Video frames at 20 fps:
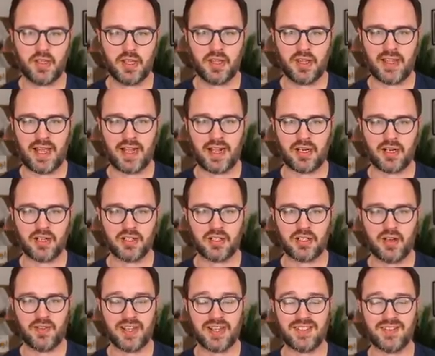that kind of side
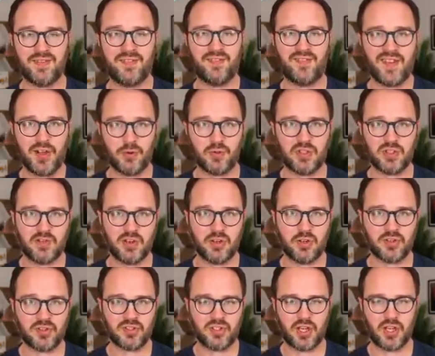of things in filtering your
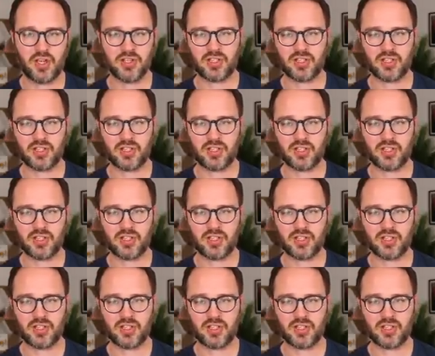search.